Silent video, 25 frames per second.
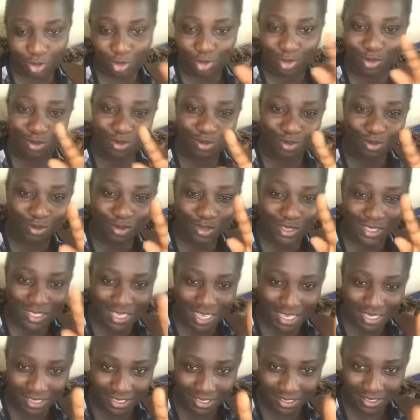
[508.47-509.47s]
2
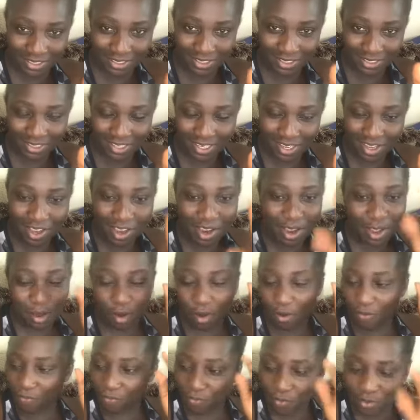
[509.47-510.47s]
sessions
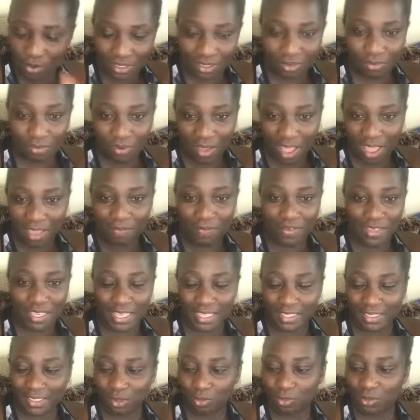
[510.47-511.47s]
of 45
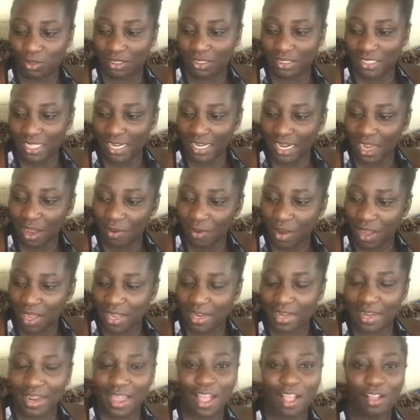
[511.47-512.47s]
each, which is an hour
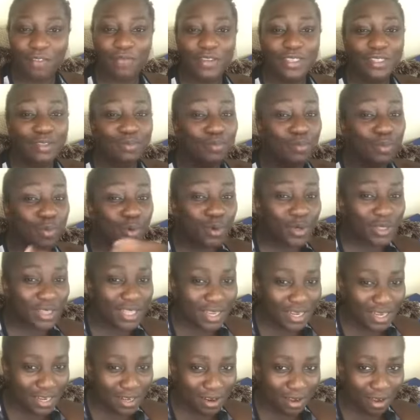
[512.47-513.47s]
and a half, is more
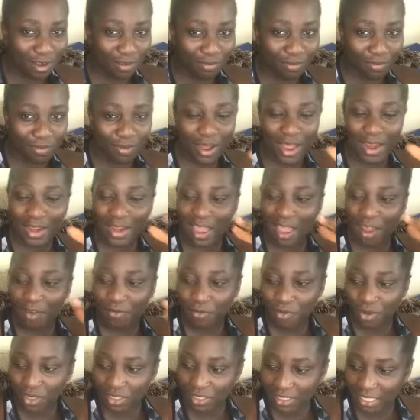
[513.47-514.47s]
than enough for an
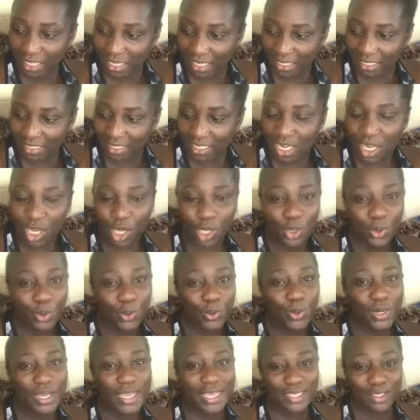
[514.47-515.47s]
average kid
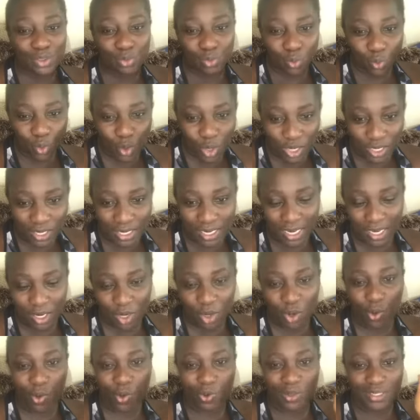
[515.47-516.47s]
who is working
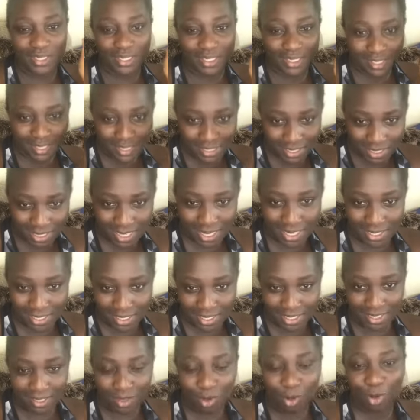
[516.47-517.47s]

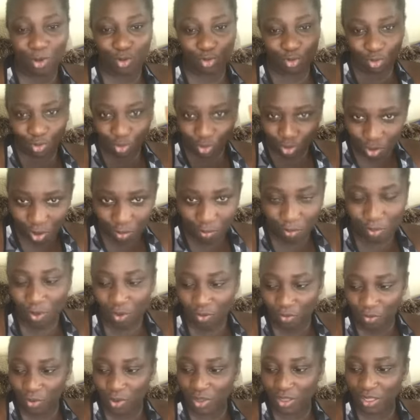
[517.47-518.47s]
consistently on top
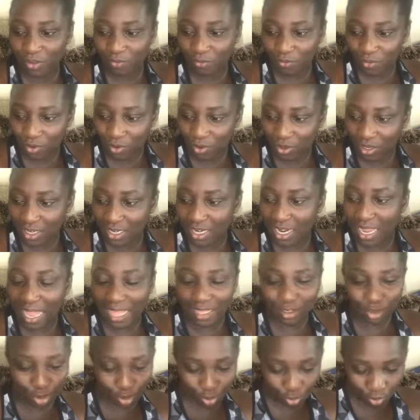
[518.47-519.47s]
of what they've done
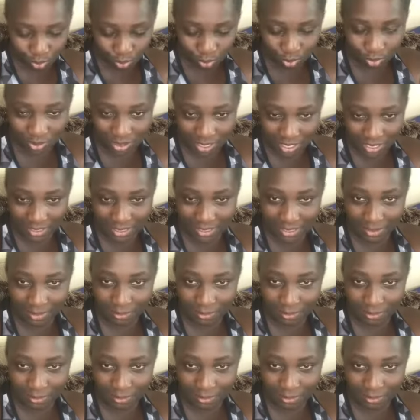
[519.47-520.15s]
at school that day.